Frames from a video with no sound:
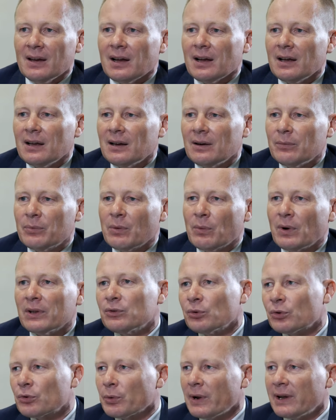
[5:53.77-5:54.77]
Uh, we want
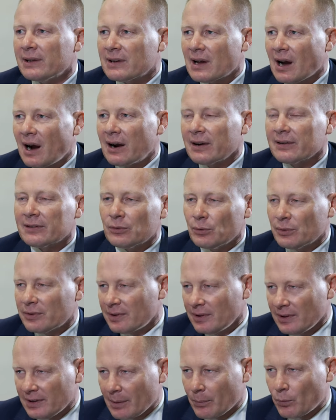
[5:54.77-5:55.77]
to create cars, you
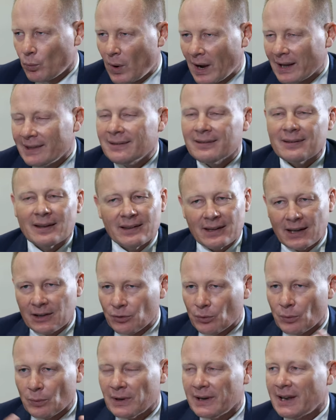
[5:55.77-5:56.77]
see them once and then
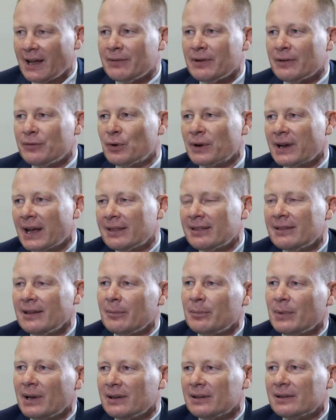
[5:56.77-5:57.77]
you will never forget
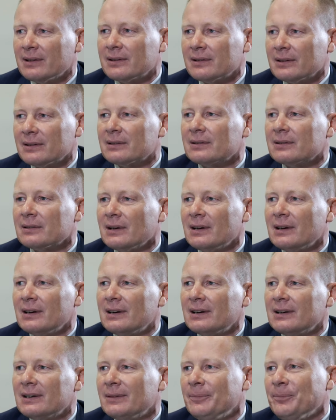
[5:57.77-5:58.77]
them, and this is
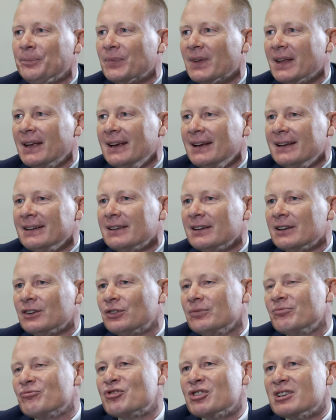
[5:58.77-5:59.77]
uh, the,
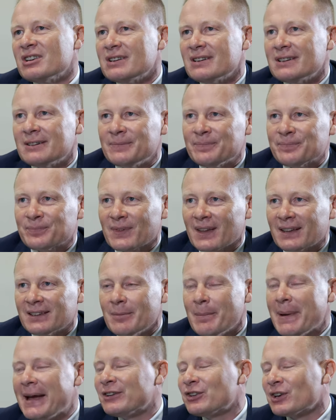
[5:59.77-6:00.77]
the,
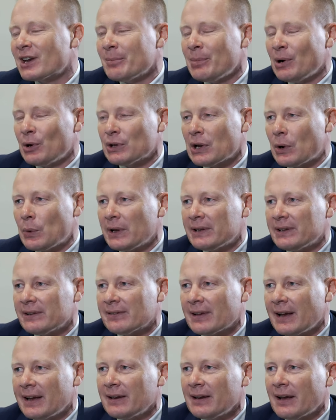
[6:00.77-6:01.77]
the magic about our
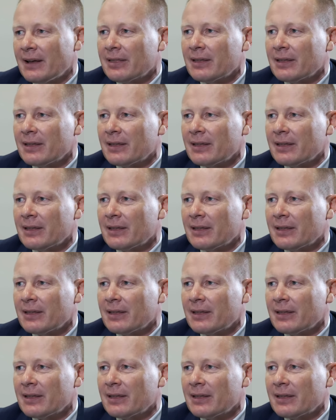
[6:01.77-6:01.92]
design, I